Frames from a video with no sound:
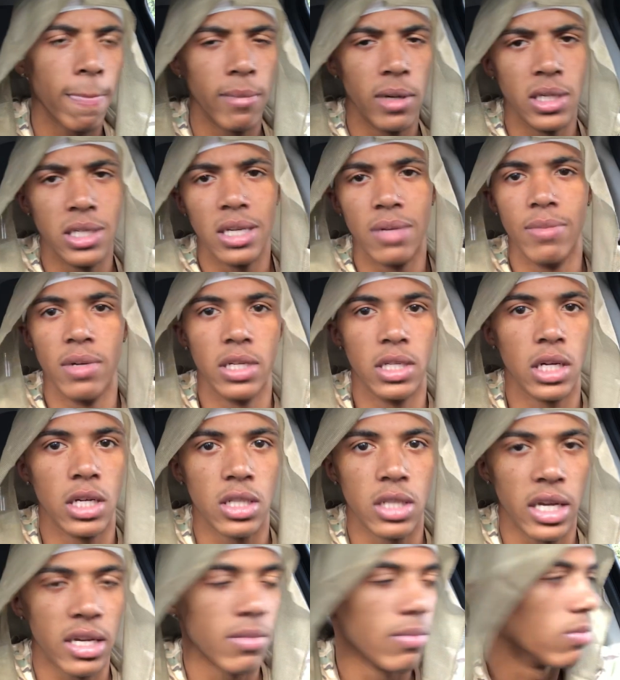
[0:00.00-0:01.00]
But yeah, man,
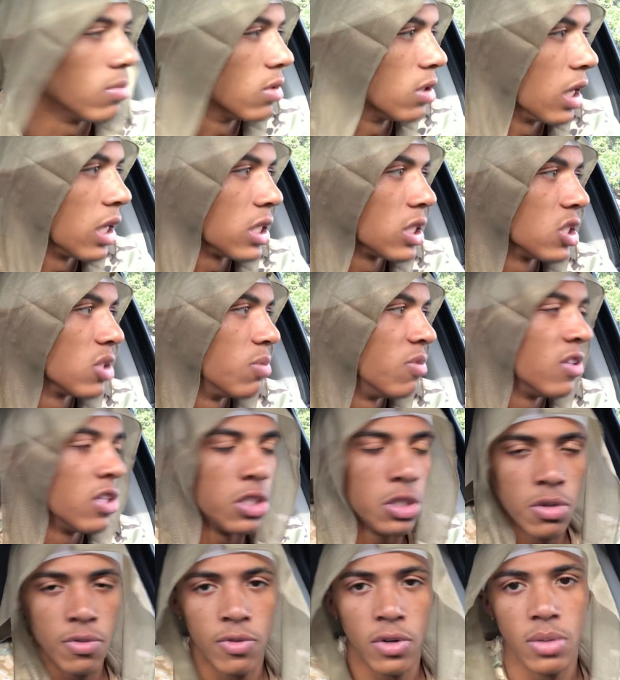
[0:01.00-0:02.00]
y'all like this
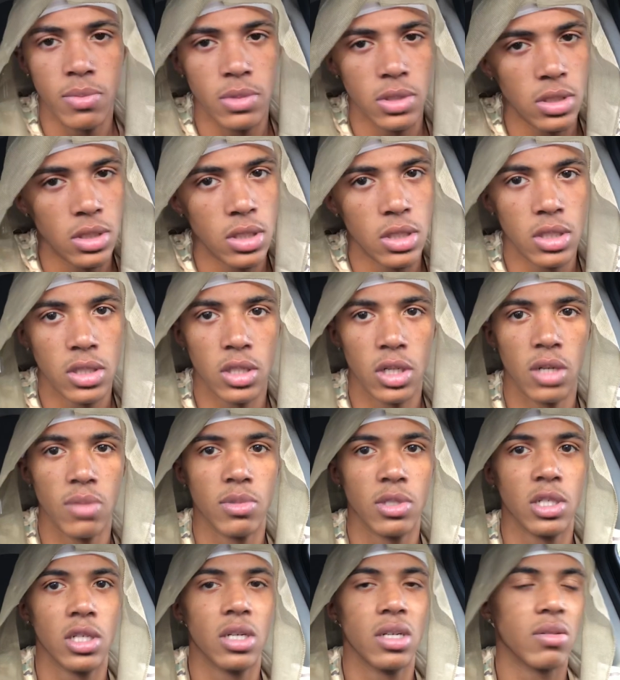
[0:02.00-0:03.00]
video for me.
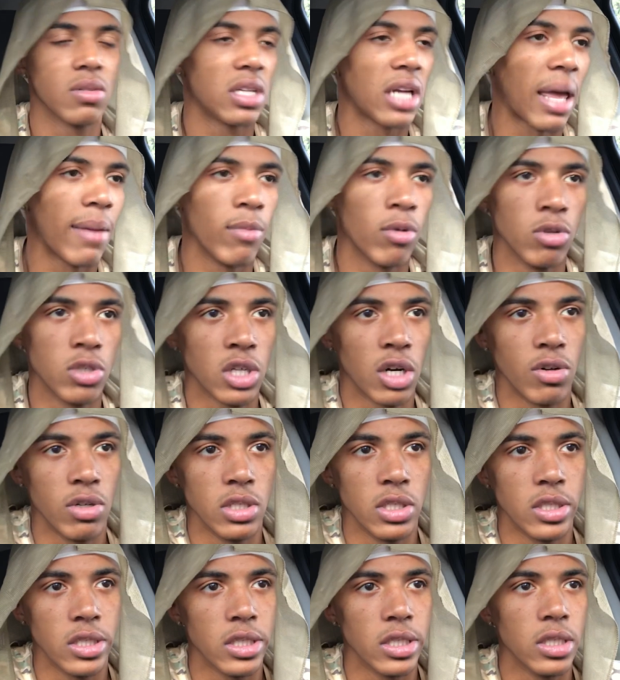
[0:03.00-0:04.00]
Thumbs it up. Comment what y'all
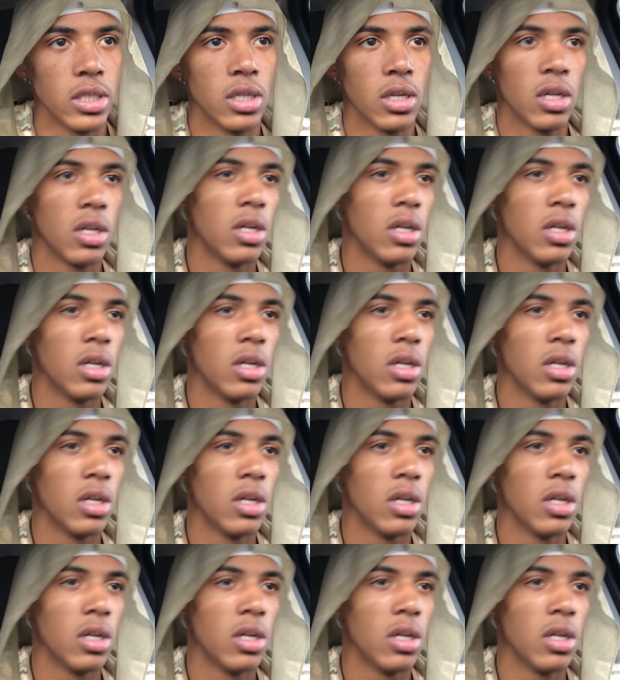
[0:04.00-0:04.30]
want to see.